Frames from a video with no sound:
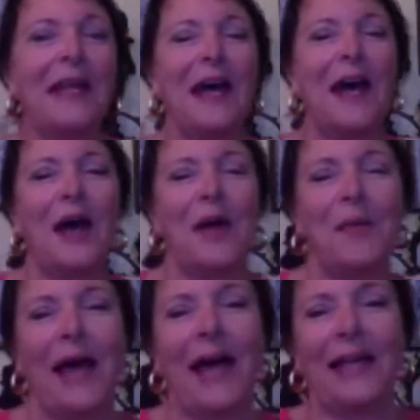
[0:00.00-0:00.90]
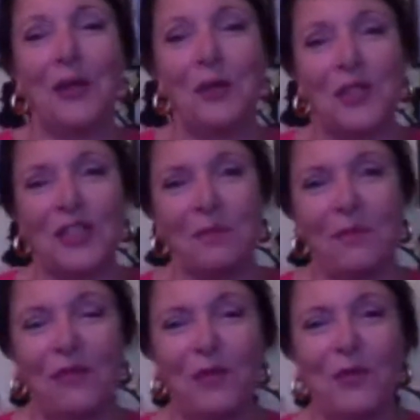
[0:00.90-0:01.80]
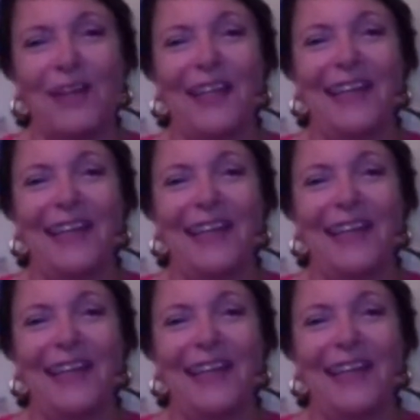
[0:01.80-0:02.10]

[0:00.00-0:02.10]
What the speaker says: I know that some of you